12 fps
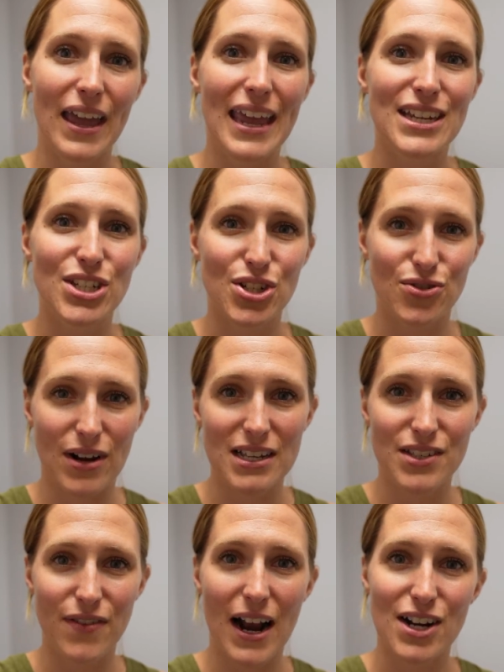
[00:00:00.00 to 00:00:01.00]
a
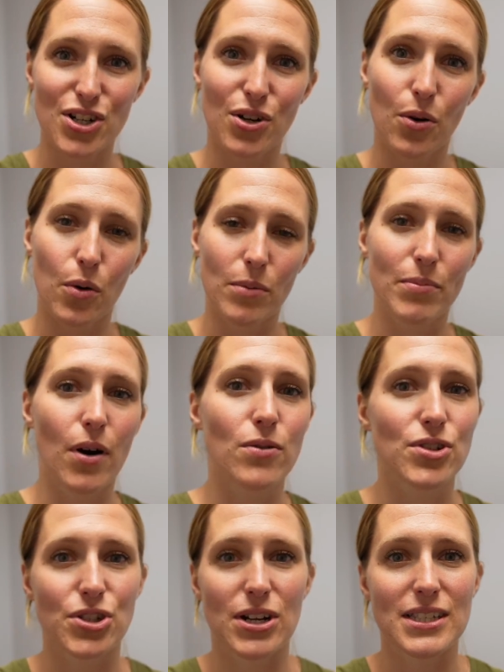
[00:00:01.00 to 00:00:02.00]
stress fracture or
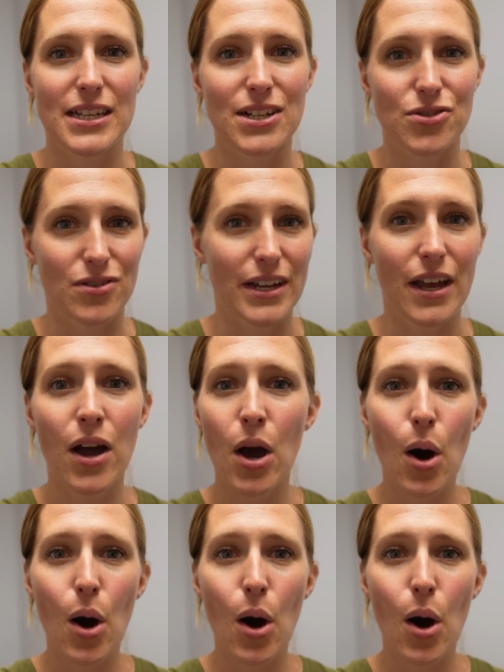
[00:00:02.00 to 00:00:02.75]
bone stress injury.